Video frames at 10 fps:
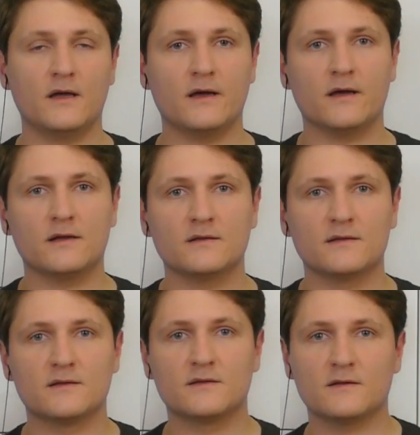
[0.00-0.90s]

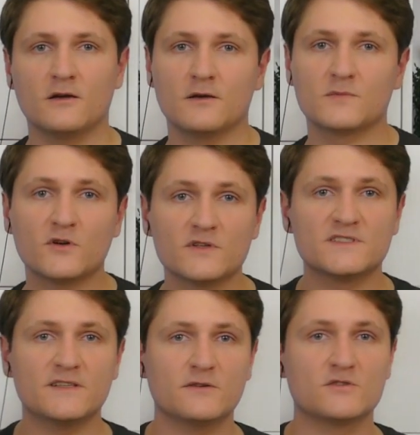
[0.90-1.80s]
and um,
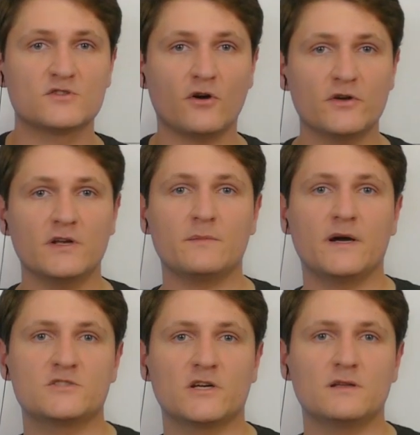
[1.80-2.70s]
consider joining
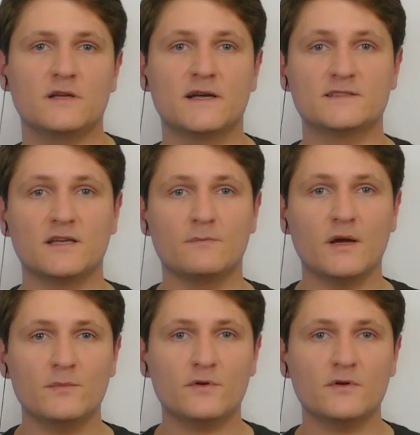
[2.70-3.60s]
my channel as a
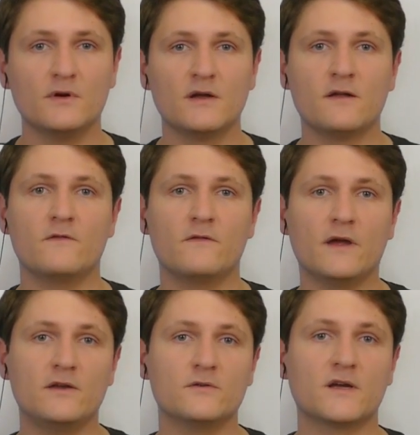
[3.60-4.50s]
member.
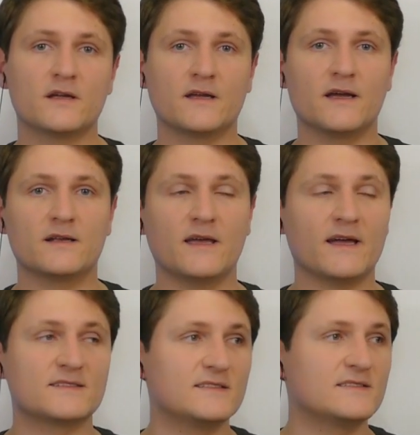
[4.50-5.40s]
There you can get
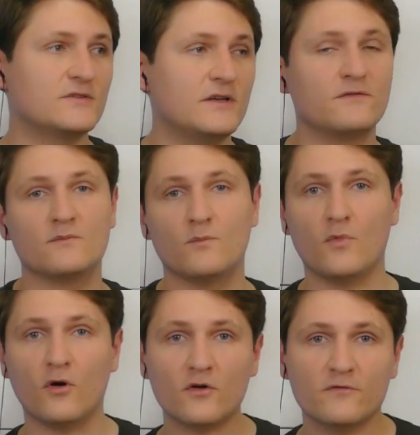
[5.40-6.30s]
access to even
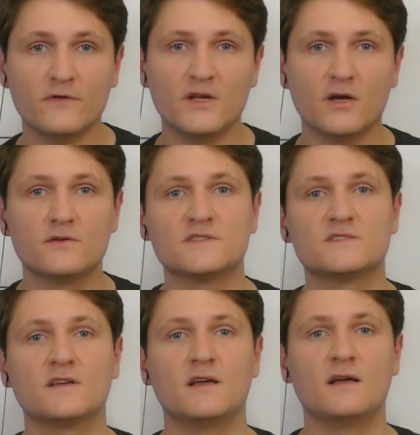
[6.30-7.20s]
more videos.